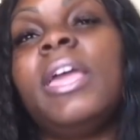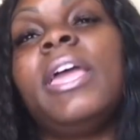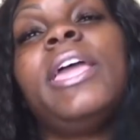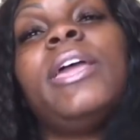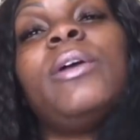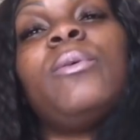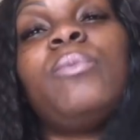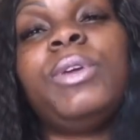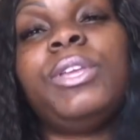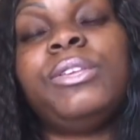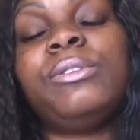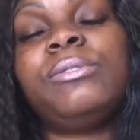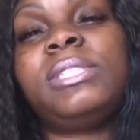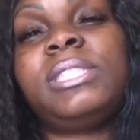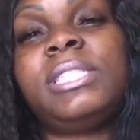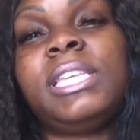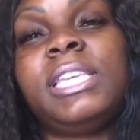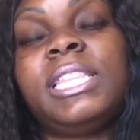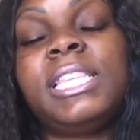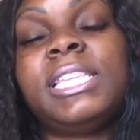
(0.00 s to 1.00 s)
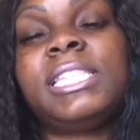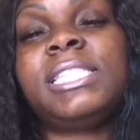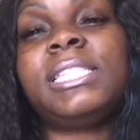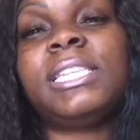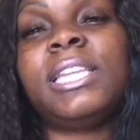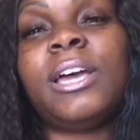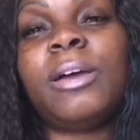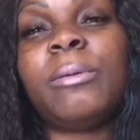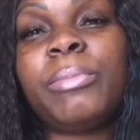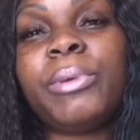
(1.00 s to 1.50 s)
And when you see this
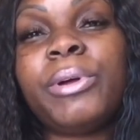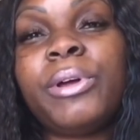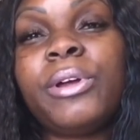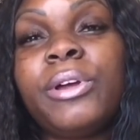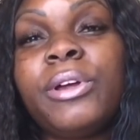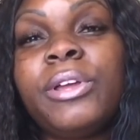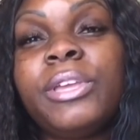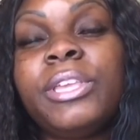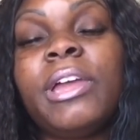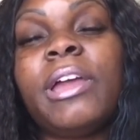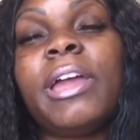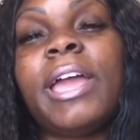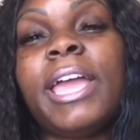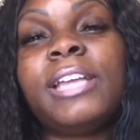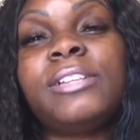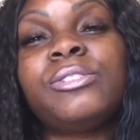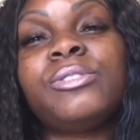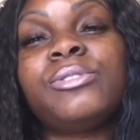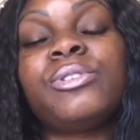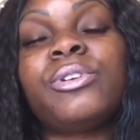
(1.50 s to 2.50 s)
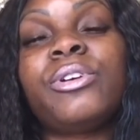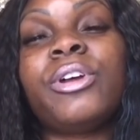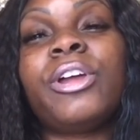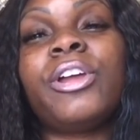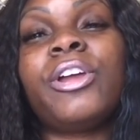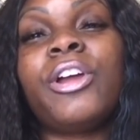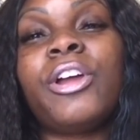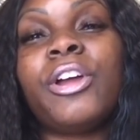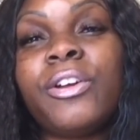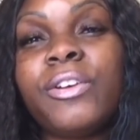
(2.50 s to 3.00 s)
number, your angels are
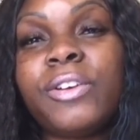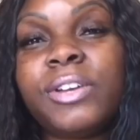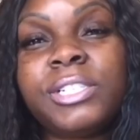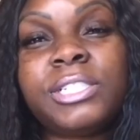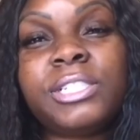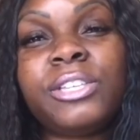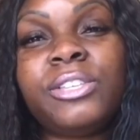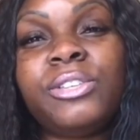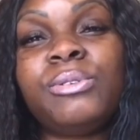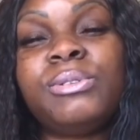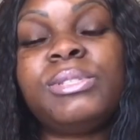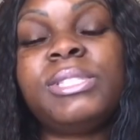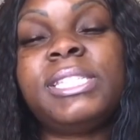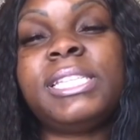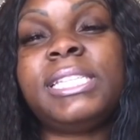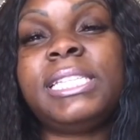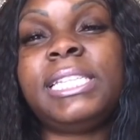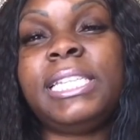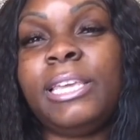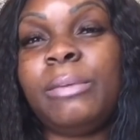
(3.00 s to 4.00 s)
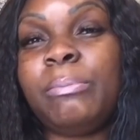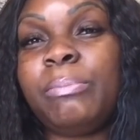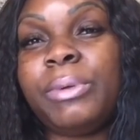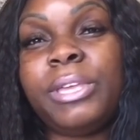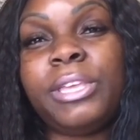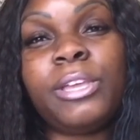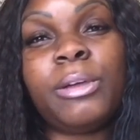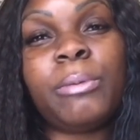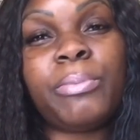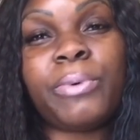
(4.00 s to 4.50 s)
encouraging you to
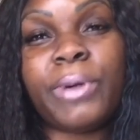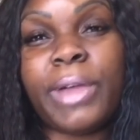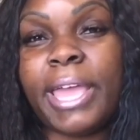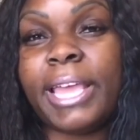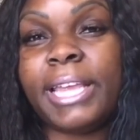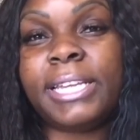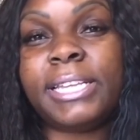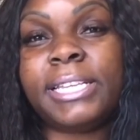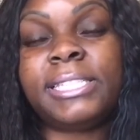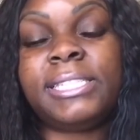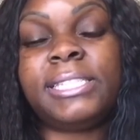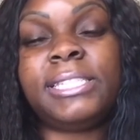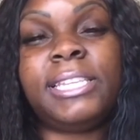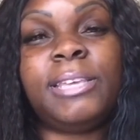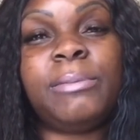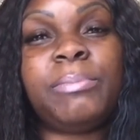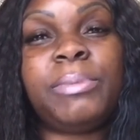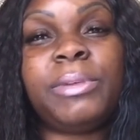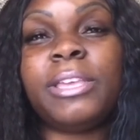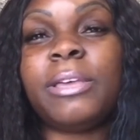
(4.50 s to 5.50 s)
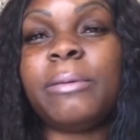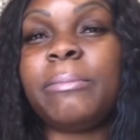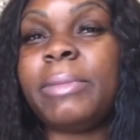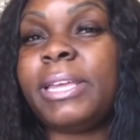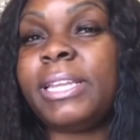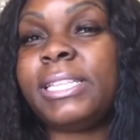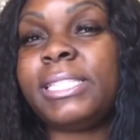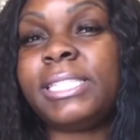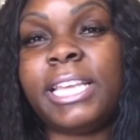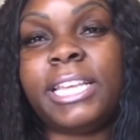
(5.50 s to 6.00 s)
deepen your practice, deepen your
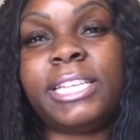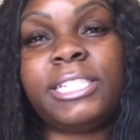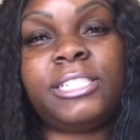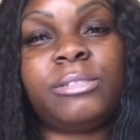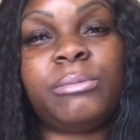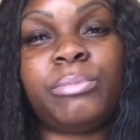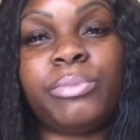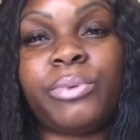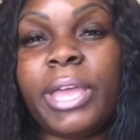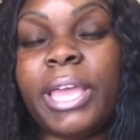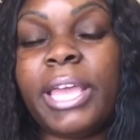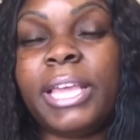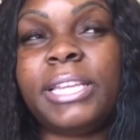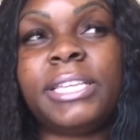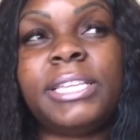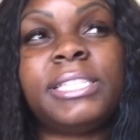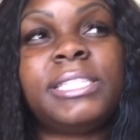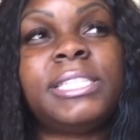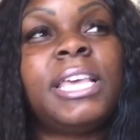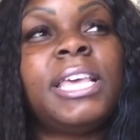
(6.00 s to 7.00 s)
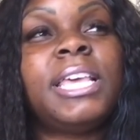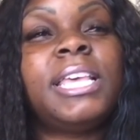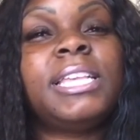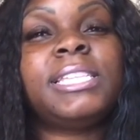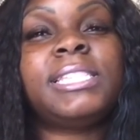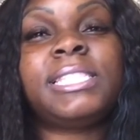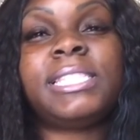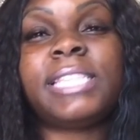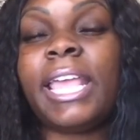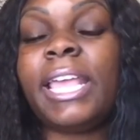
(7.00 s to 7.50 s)
meditation practice,
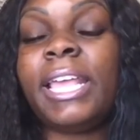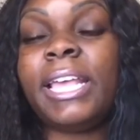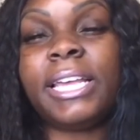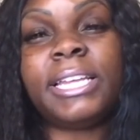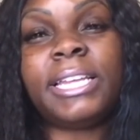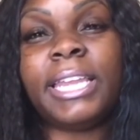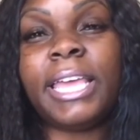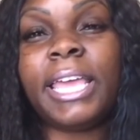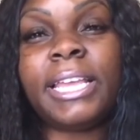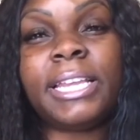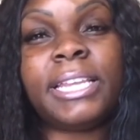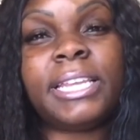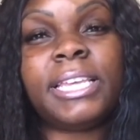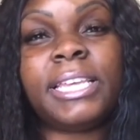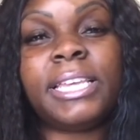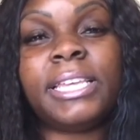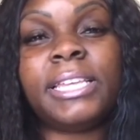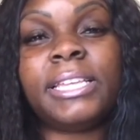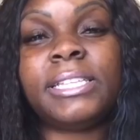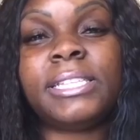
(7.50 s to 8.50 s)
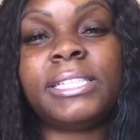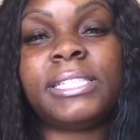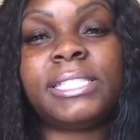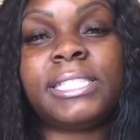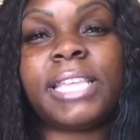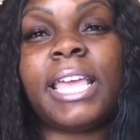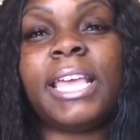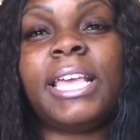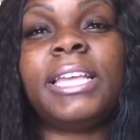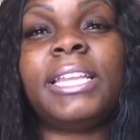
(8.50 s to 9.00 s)
stay connected,
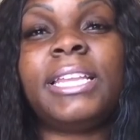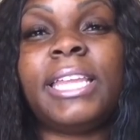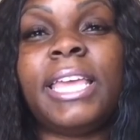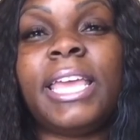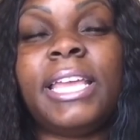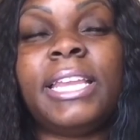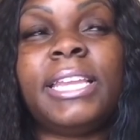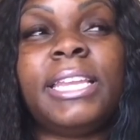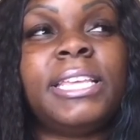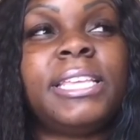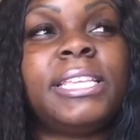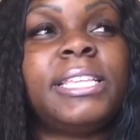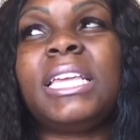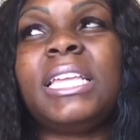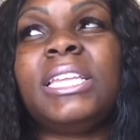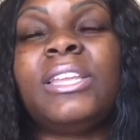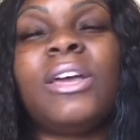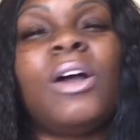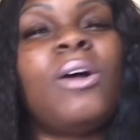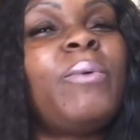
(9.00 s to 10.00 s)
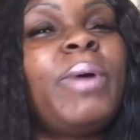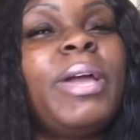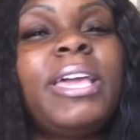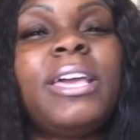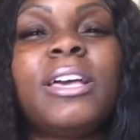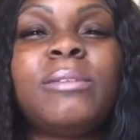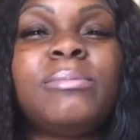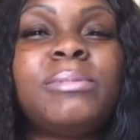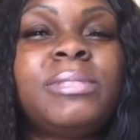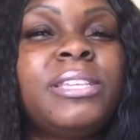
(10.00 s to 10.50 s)
stay connected. Don't wake
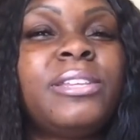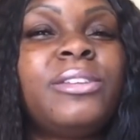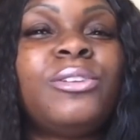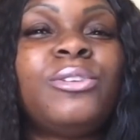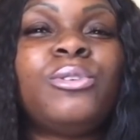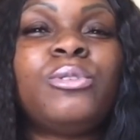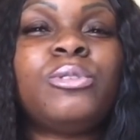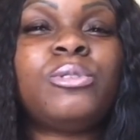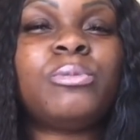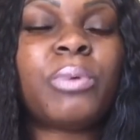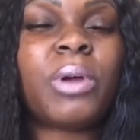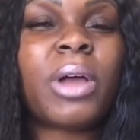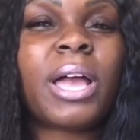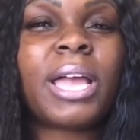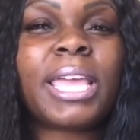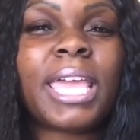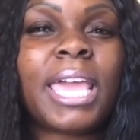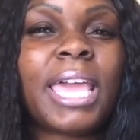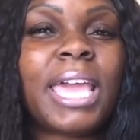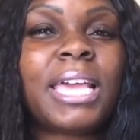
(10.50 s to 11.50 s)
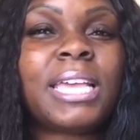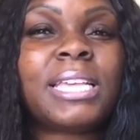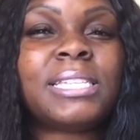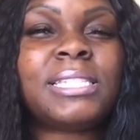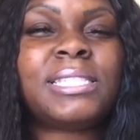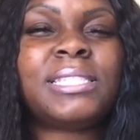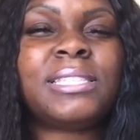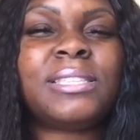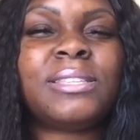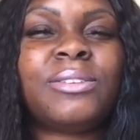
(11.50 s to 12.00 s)
up to news
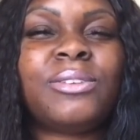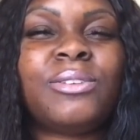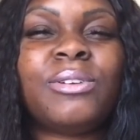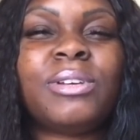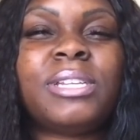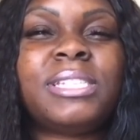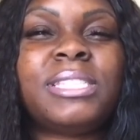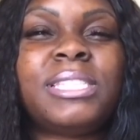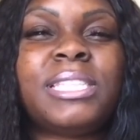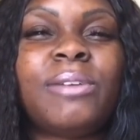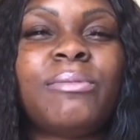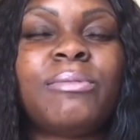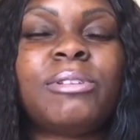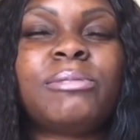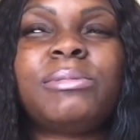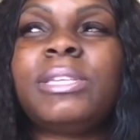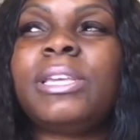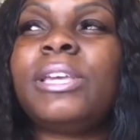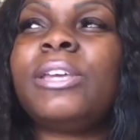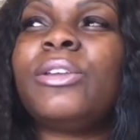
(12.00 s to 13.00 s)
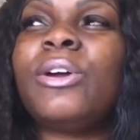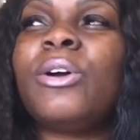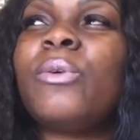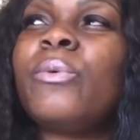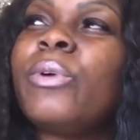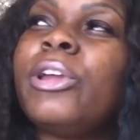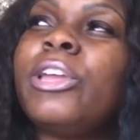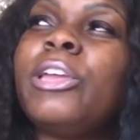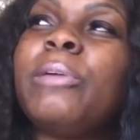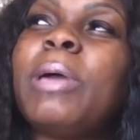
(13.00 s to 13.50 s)
broadcasts. You understand what I'm saying? Don't
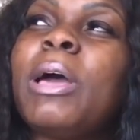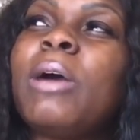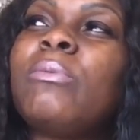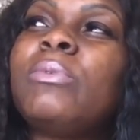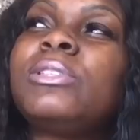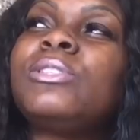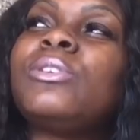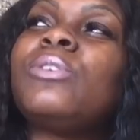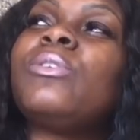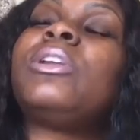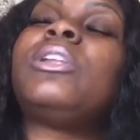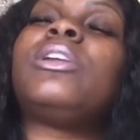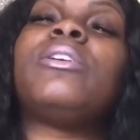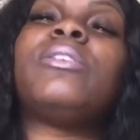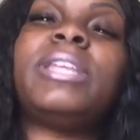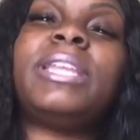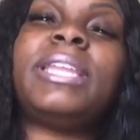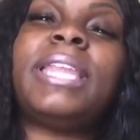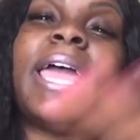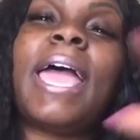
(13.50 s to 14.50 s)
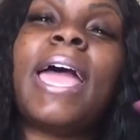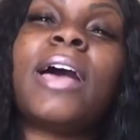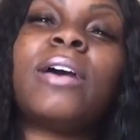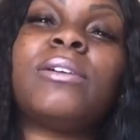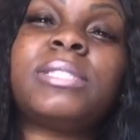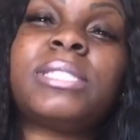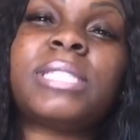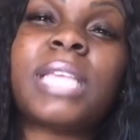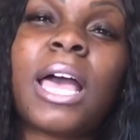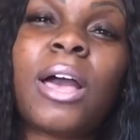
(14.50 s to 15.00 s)
worry about what's going on in the
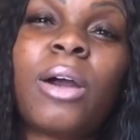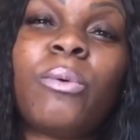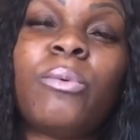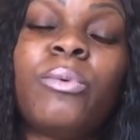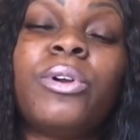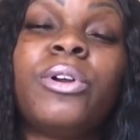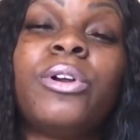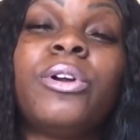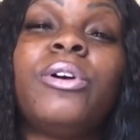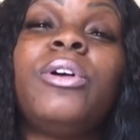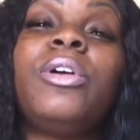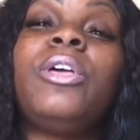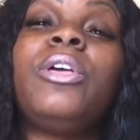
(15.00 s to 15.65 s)
outside world.